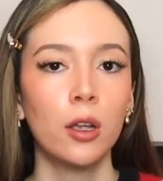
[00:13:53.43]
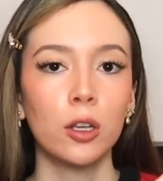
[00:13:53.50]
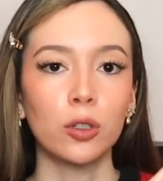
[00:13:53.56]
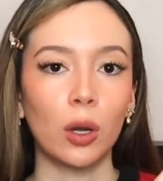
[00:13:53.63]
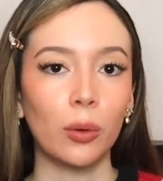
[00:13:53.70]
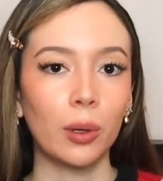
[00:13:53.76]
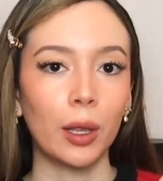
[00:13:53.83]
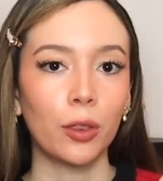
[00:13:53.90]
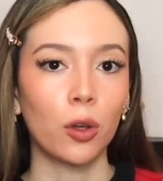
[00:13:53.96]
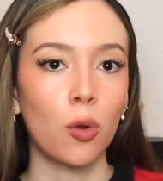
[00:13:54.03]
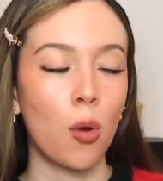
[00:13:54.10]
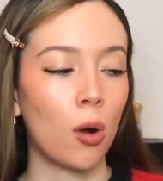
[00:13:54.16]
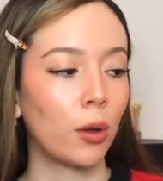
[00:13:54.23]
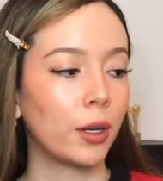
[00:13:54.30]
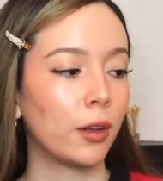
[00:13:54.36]
So I really like the
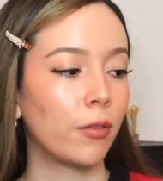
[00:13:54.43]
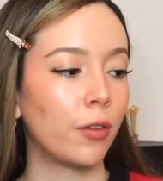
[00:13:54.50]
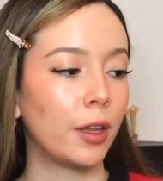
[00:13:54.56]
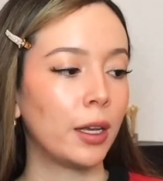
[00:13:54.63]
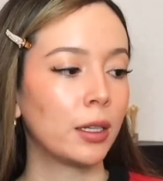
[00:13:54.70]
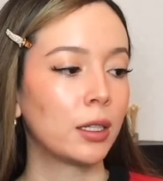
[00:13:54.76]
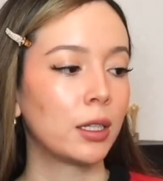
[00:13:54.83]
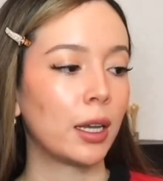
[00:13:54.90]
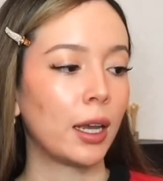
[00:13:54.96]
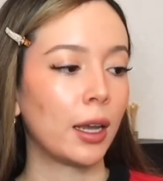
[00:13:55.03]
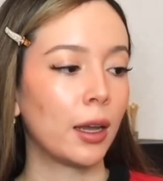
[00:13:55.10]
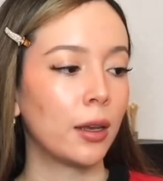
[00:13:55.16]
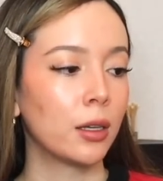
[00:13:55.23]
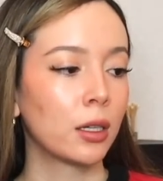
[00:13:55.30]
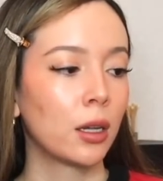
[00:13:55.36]
quality of this,
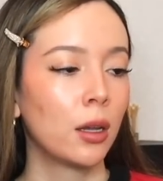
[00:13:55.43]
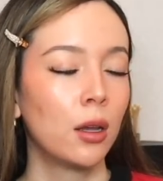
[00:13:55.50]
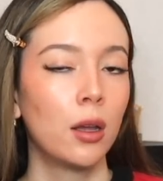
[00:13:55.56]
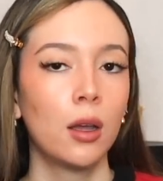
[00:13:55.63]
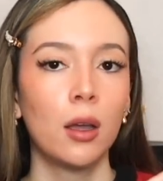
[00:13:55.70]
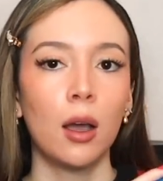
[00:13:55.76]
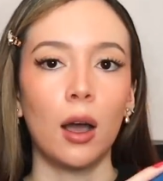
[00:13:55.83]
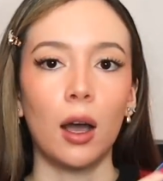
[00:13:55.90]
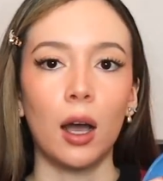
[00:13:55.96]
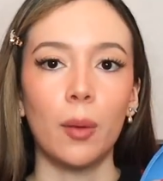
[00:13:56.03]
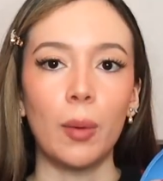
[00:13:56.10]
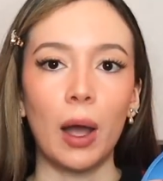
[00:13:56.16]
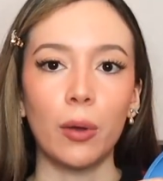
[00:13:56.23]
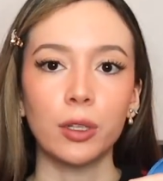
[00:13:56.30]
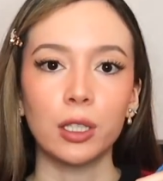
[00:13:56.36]
and
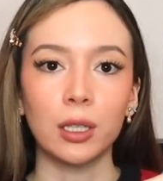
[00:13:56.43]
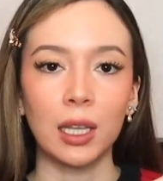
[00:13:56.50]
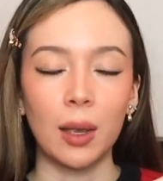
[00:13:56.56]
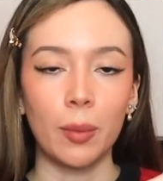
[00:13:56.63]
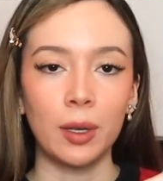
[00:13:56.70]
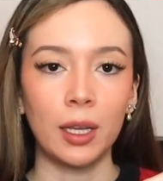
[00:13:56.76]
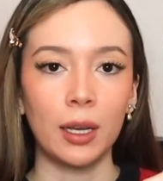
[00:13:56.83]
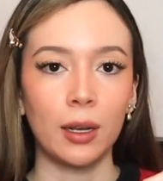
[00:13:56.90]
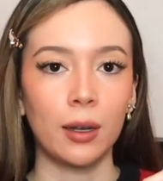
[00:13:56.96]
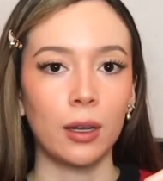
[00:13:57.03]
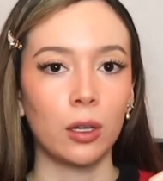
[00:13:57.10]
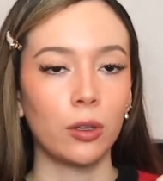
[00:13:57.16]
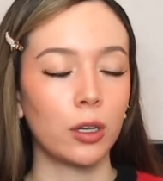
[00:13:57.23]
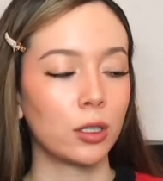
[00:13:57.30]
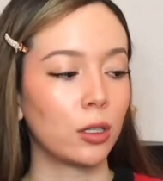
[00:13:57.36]
how it's laminated.
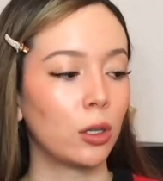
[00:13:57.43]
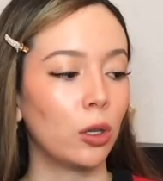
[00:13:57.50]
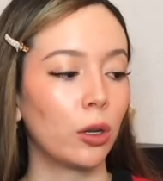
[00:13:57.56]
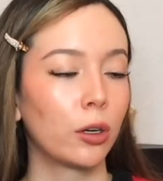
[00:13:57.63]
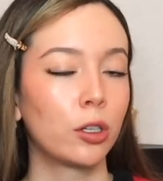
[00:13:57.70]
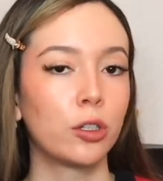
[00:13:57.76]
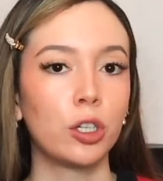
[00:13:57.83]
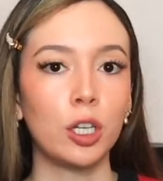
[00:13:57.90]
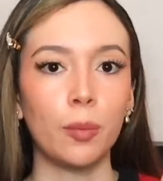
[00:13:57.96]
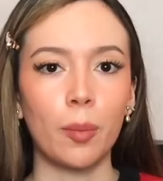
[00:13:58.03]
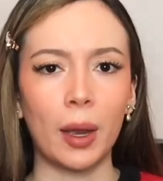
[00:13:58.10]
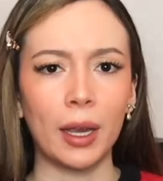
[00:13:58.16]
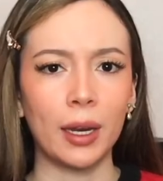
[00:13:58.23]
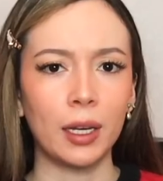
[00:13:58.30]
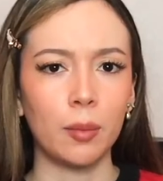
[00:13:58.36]
It doesn't look cheap
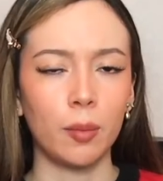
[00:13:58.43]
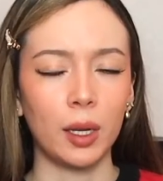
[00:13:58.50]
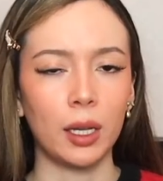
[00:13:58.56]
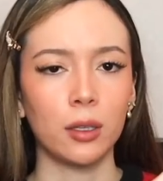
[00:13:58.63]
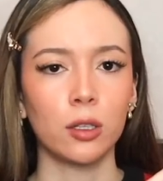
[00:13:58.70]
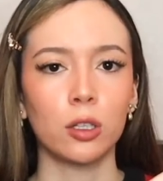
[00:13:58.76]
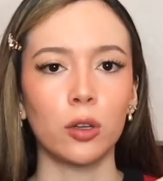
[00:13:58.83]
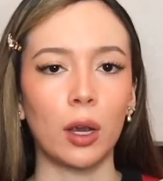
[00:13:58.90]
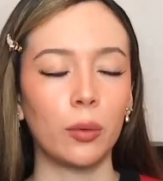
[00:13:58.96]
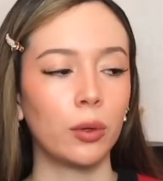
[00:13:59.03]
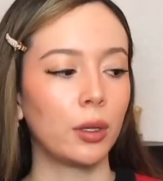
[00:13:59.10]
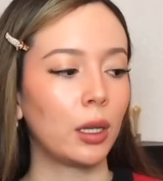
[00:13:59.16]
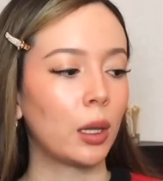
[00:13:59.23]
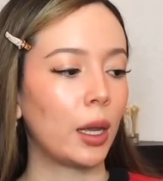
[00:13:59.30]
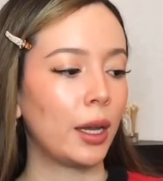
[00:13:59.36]
by any means, so I
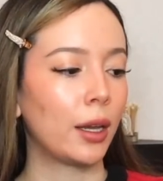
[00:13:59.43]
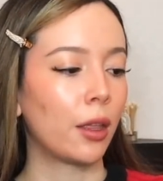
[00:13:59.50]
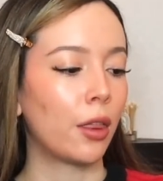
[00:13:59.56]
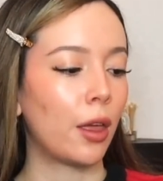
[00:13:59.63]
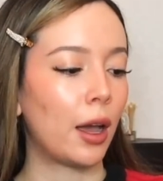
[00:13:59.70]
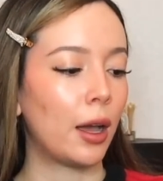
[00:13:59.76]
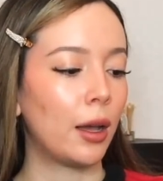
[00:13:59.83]
really like